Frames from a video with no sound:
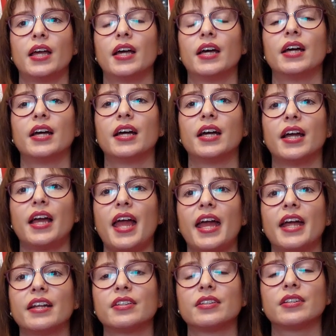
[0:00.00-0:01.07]

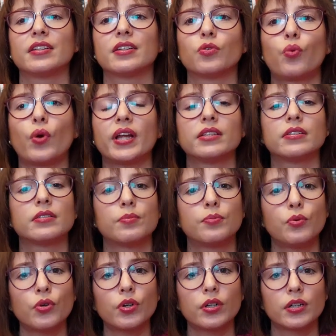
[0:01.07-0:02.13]
And when the
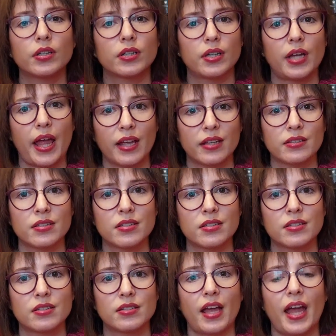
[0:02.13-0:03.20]
book
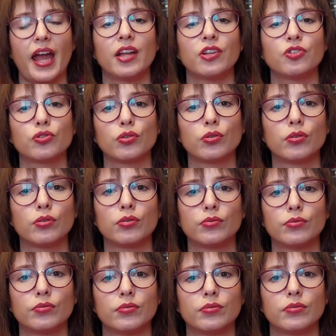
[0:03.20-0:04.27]
ends, Angelo
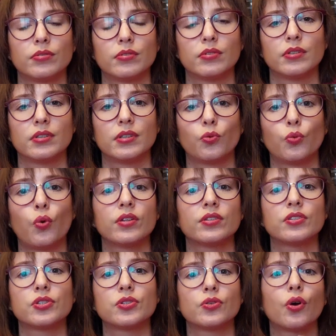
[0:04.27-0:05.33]

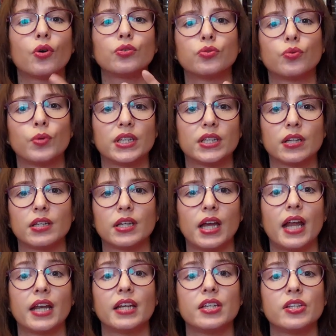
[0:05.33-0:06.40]
wants to go to Italy
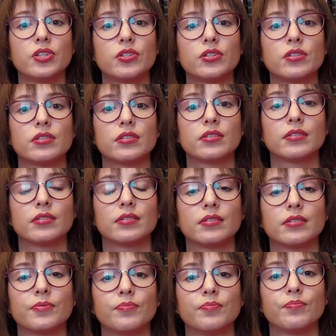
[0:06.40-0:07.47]
and he's
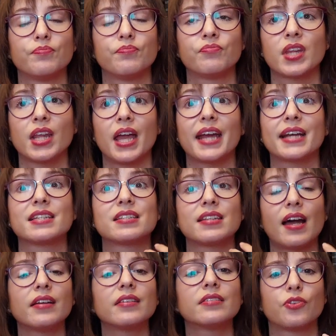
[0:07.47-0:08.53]

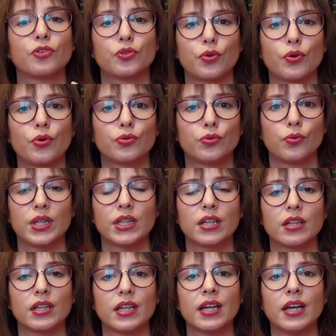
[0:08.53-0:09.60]
excited to go to
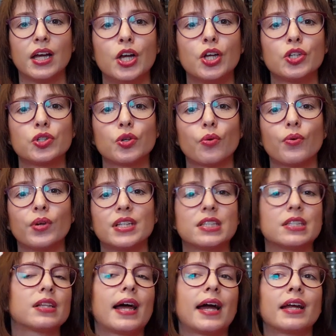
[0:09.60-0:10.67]
Italy. So
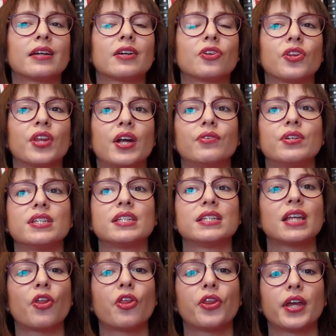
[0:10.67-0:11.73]
it's like there is
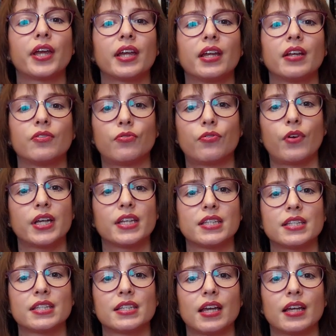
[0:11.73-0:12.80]
nothing in
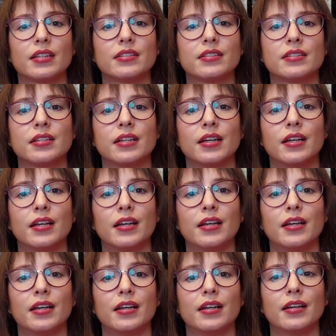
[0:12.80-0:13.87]
France that
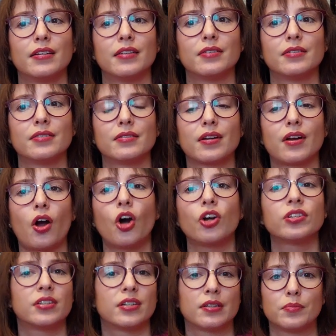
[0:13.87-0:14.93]

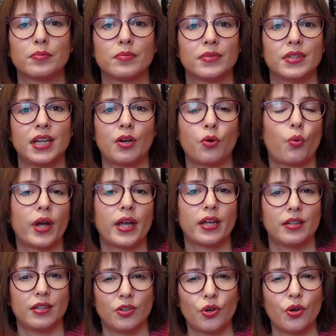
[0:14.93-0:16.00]
caught him in a
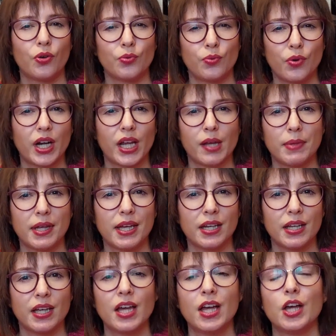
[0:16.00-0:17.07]
way, you know what I mean?
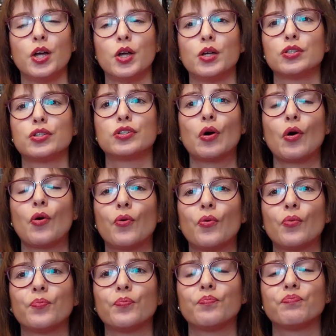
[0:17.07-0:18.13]

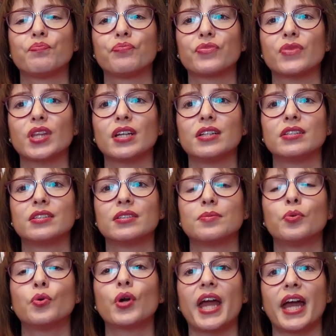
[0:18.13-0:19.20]
So the
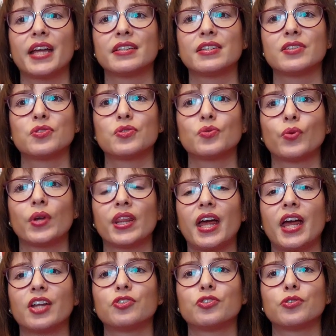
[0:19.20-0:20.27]
book ends with
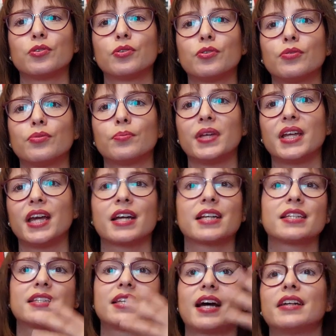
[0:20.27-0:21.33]
Angelo be
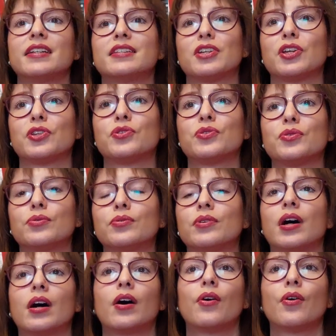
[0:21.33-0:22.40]
excited to,
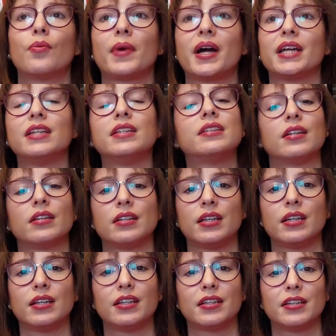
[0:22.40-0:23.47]
how am I
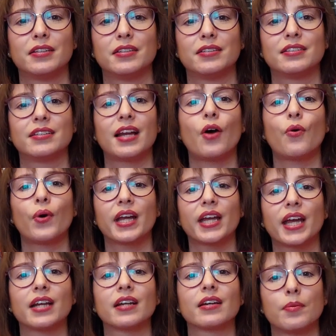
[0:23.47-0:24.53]
Italy? Now I
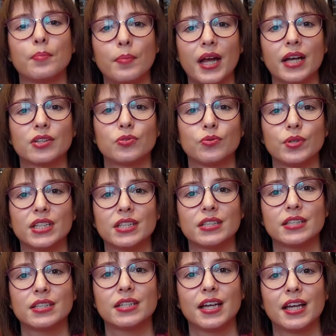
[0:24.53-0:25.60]
can come back to it.